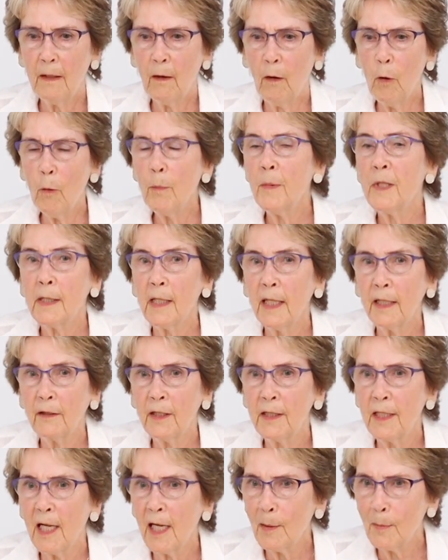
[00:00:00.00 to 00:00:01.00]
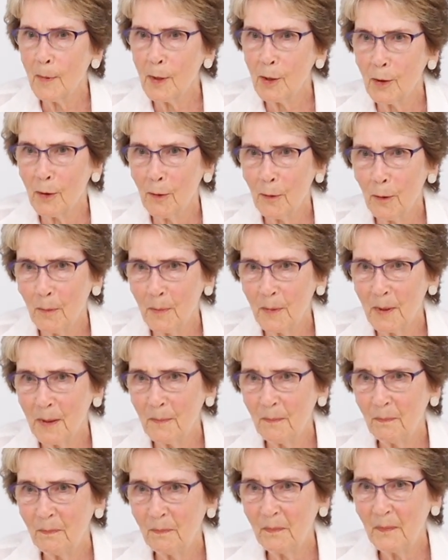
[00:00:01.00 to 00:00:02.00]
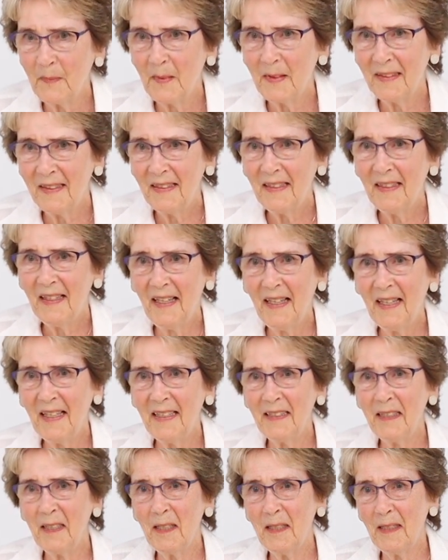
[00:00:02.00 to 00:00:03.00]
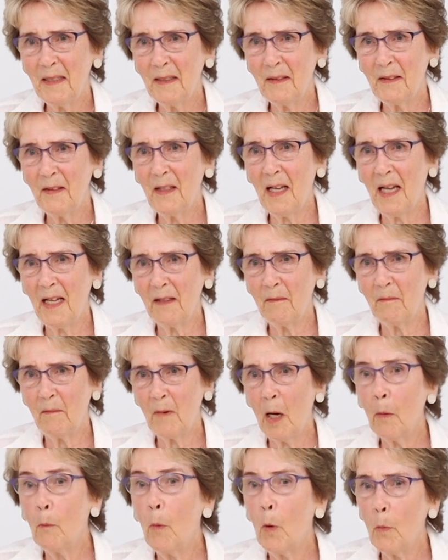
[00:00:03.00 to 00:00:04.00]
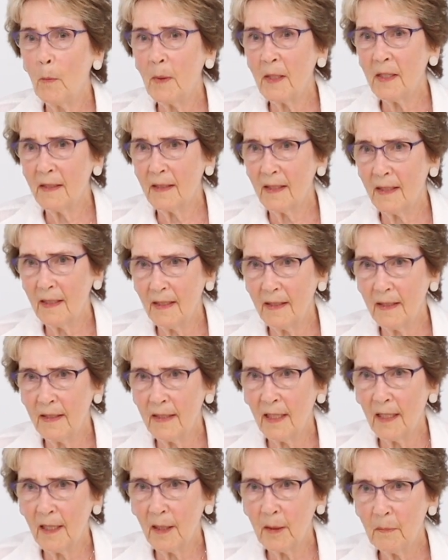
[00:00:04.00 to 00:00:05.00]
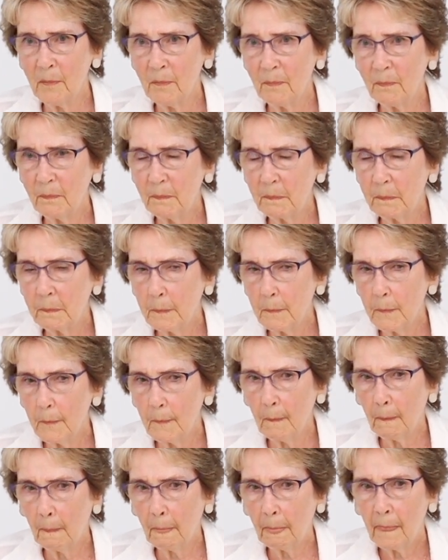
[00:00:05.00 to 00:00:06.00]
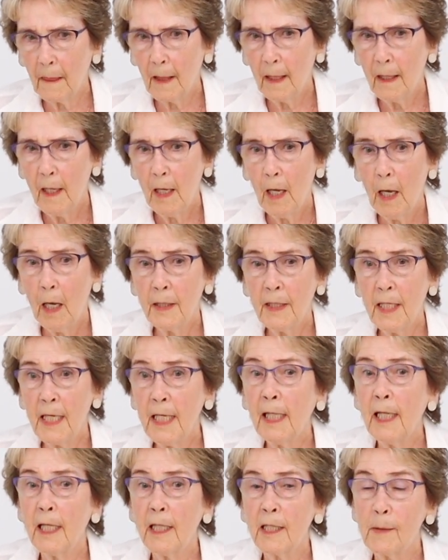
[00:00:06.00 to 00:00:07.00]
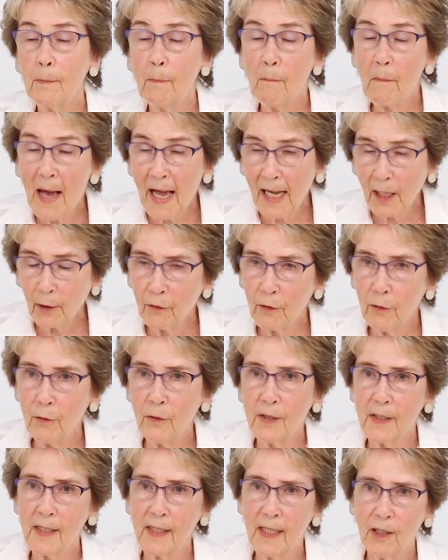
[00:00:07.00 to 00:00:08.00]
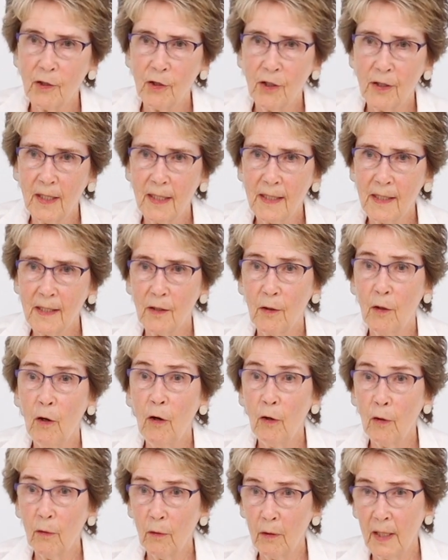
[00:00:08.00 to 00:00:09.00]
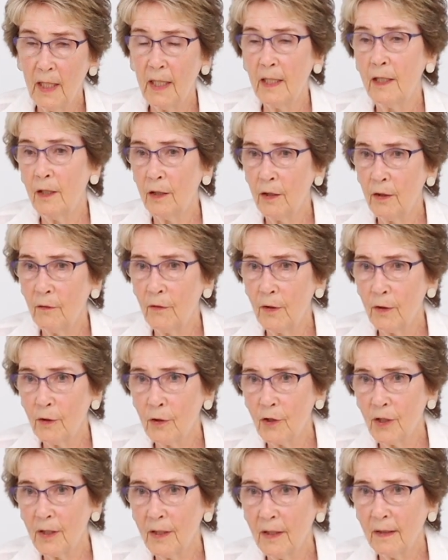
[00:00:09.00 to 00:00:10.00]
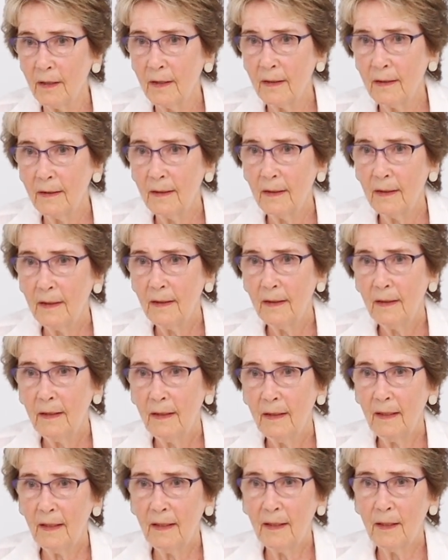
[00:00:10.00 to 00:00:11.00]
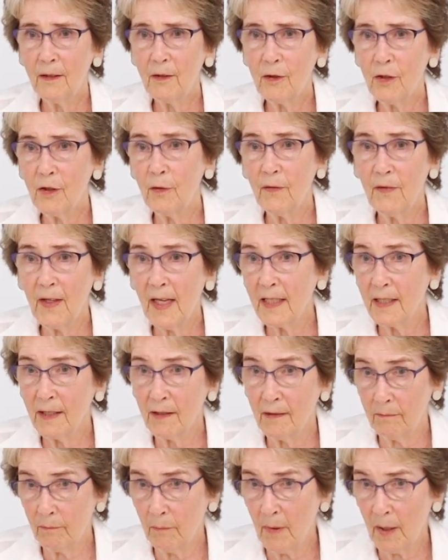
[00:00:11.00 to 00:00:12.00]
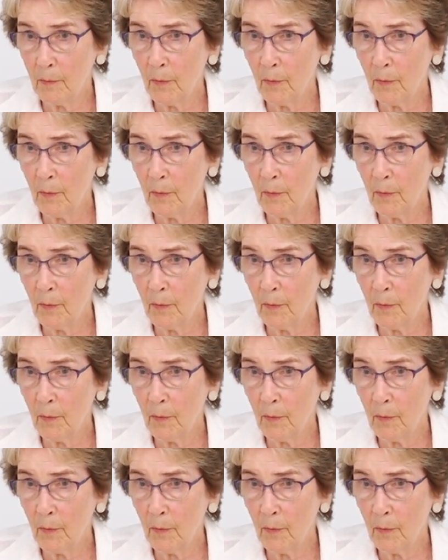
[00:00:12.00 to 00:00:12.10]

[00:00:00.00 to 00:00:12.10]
almost like the time has stopped, and a moment in time, taking us back through the centuries or into the future. So that's my